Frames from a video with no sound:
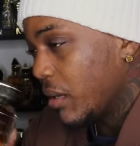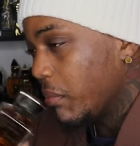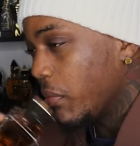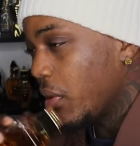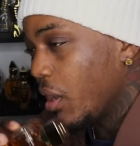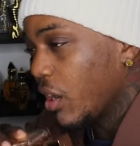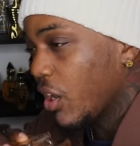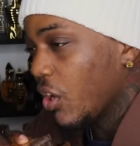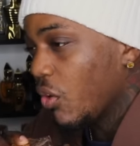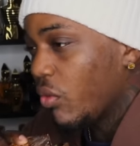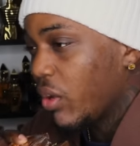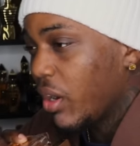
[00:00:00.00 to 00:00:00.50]
the
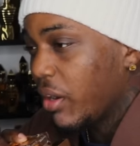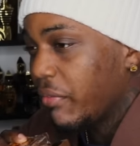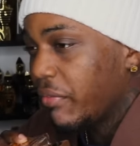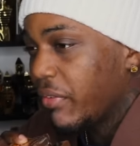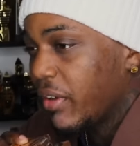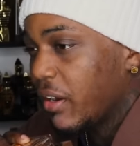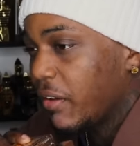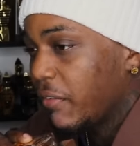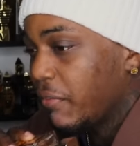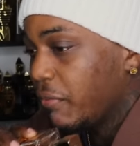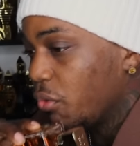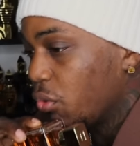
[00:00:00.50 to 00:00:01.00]
Baccarat
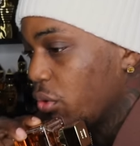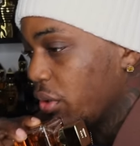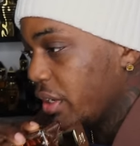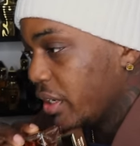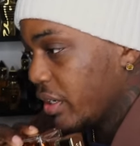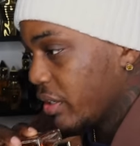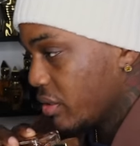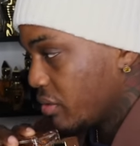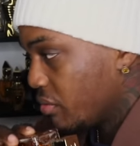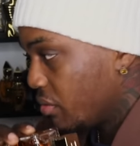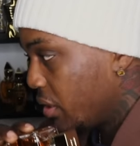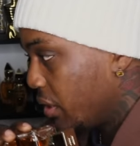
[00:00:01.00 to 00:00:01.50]
540
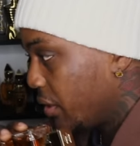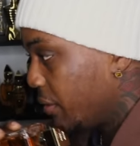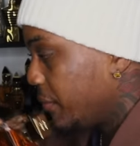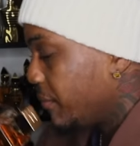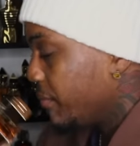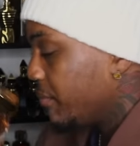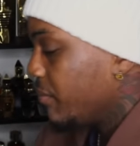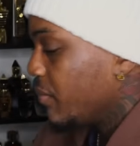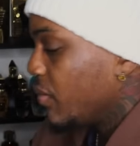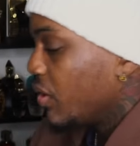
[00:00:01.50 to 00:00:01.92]
extract.